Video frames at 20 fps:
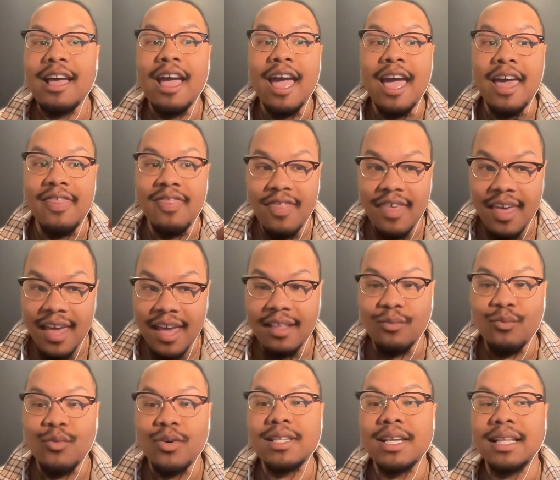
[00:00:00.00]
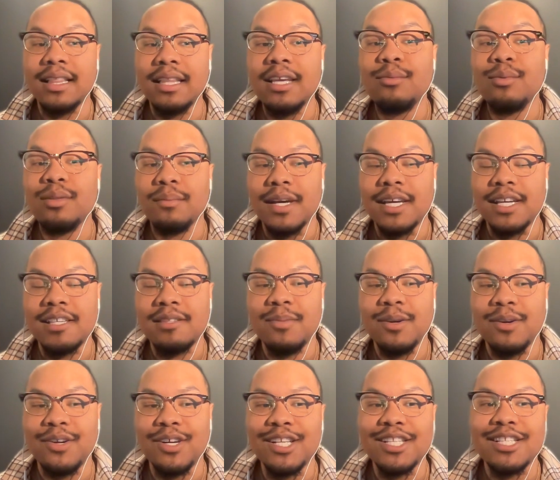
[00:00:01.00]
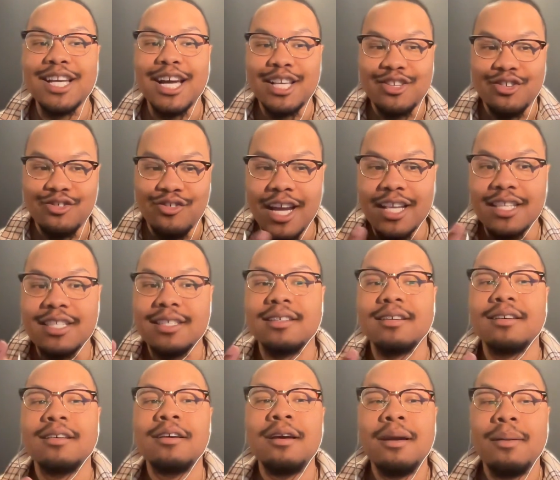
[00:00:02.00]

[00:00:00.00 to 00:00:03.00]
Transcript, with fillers: And then once I leave with my experience, I try to